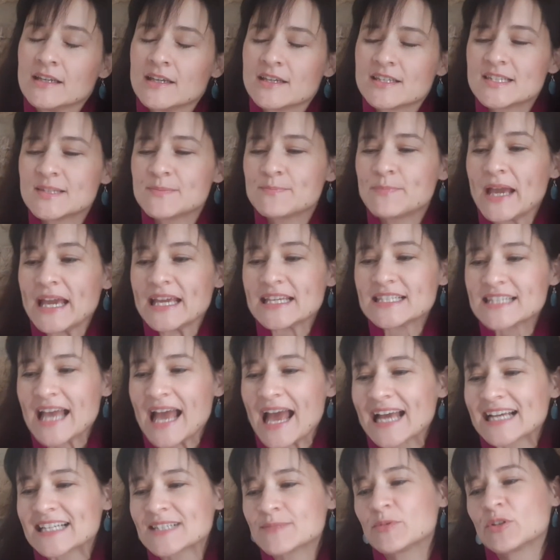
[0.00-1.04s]
Space
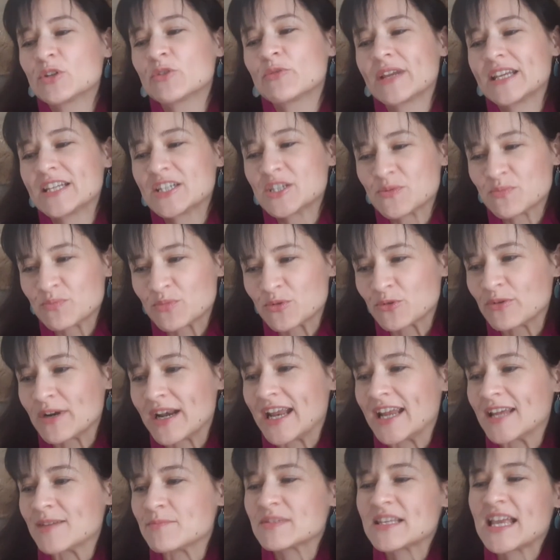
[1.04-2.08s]
exploration
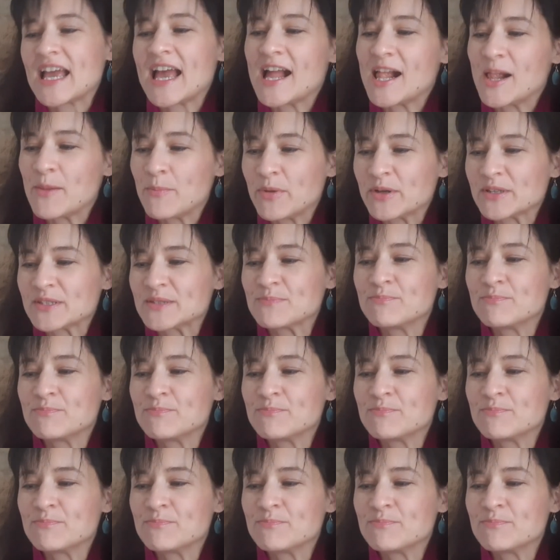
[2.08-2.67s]
programs help us